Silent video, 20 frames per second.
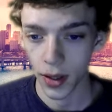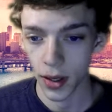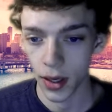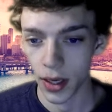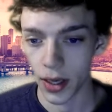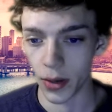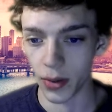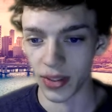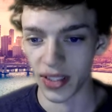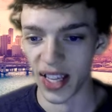
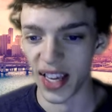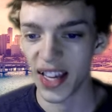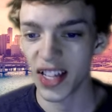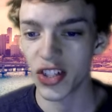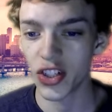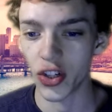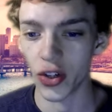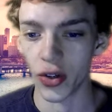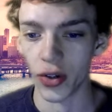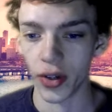He was
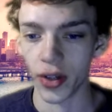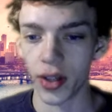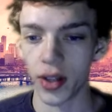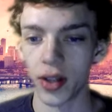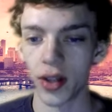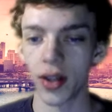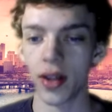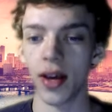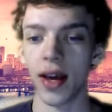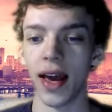injured
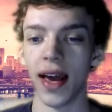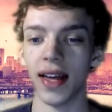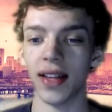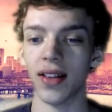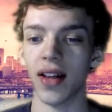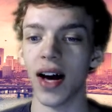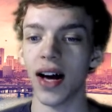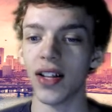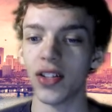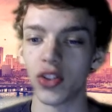a
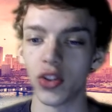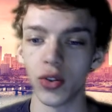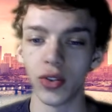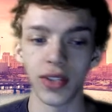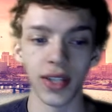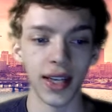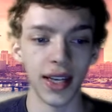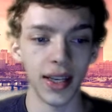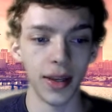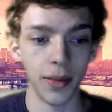lot due to
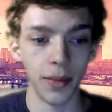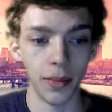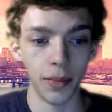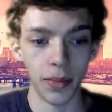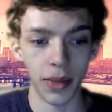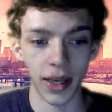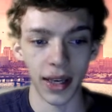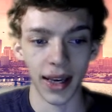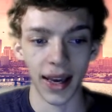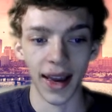him
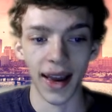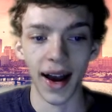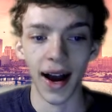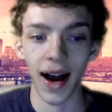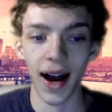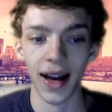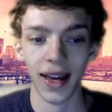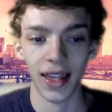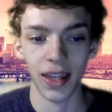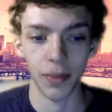being a
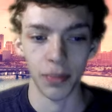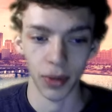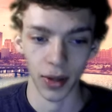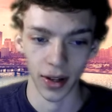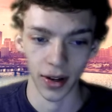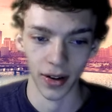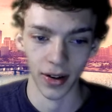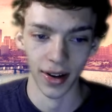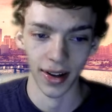hockey player,